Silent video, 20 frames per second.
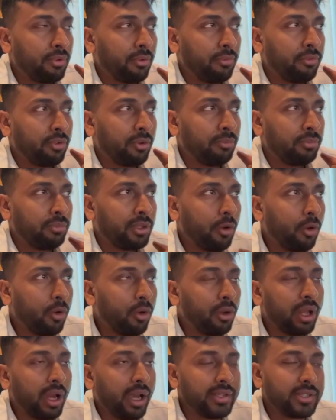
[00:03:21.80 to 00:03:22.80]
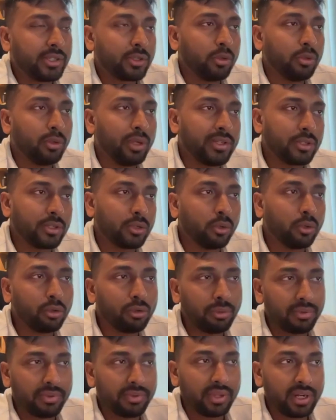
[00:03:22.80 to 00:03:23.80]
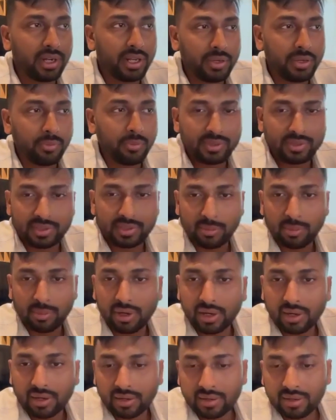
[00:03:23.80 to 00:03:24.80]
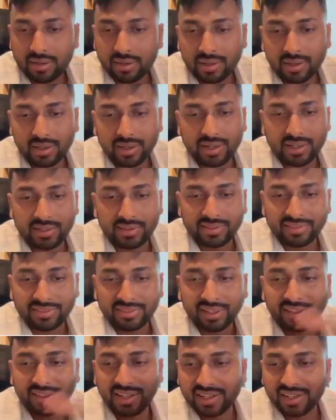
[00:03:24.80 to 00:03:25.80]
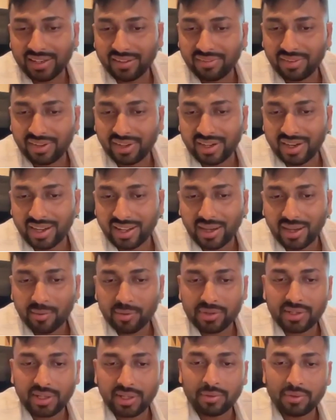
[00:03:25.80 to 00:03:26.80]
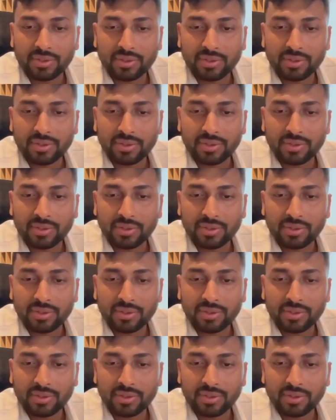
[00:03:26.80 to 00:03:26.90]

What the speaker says: from the whole high school and school, basically it was similar, nothing different. Like I was